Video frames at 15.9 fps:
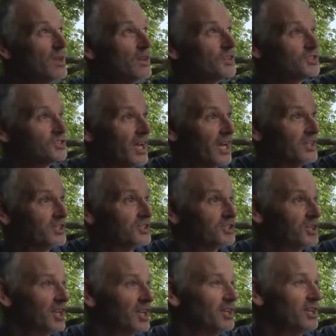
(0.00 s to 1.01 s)
The sun is
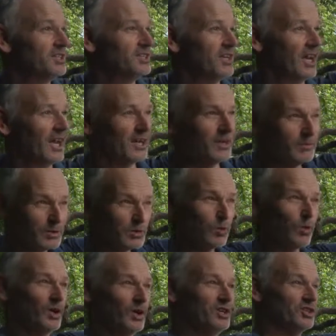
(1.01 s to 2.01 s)
setting down in
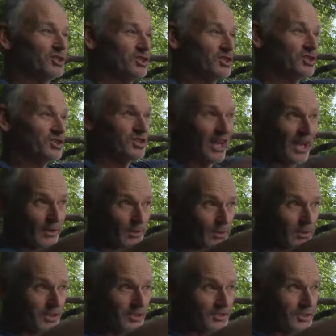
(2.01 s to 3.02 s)
between a
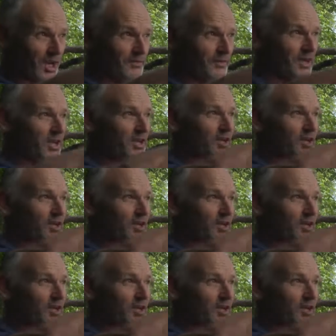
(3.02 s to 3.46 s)
saddle that's over there.